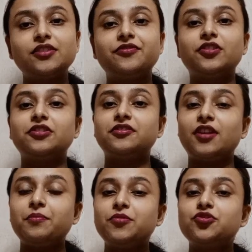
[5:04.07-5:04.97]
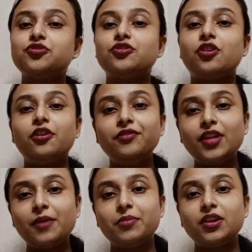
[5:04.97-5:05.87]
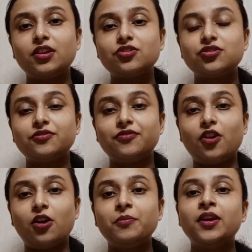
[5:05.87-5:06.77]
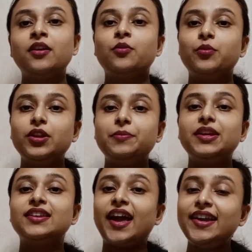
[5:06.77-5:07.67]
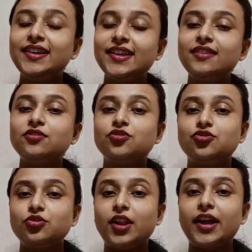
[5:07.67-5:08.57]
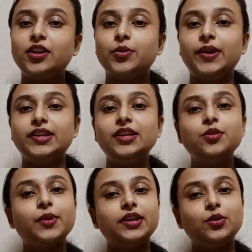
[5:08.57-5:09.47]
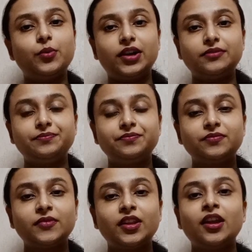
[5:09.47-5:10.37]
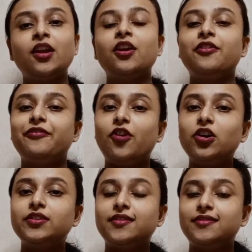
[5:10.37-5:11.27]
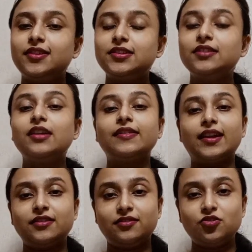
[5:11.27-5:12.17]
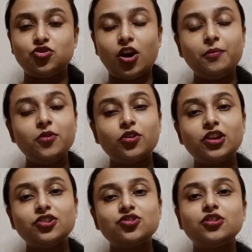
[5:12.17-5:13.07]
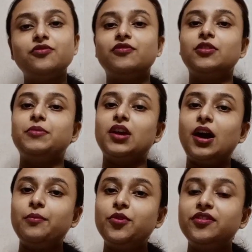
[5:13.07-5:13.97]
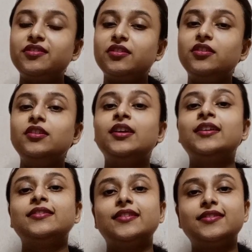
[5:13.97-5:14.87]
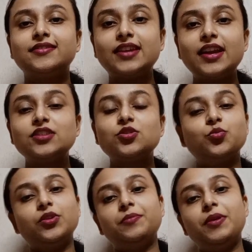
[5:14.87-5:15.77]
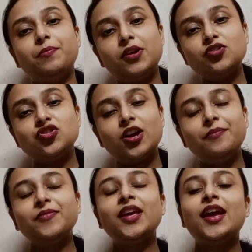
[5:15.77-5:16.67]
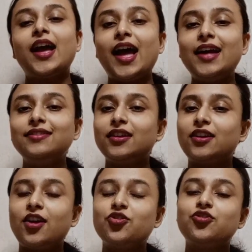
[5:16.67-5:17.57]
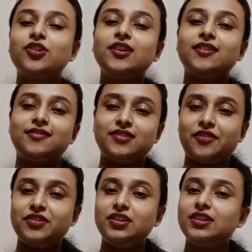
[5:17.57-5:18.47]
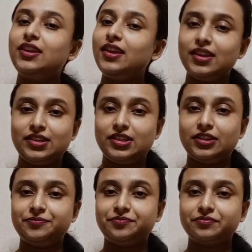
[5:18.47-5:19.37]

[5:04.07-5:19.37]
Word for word: date for the submission of the application form will be 19th July 2021. For the city, that is the job location will be Amritsar, the state will be Punjab and the country is definitely India.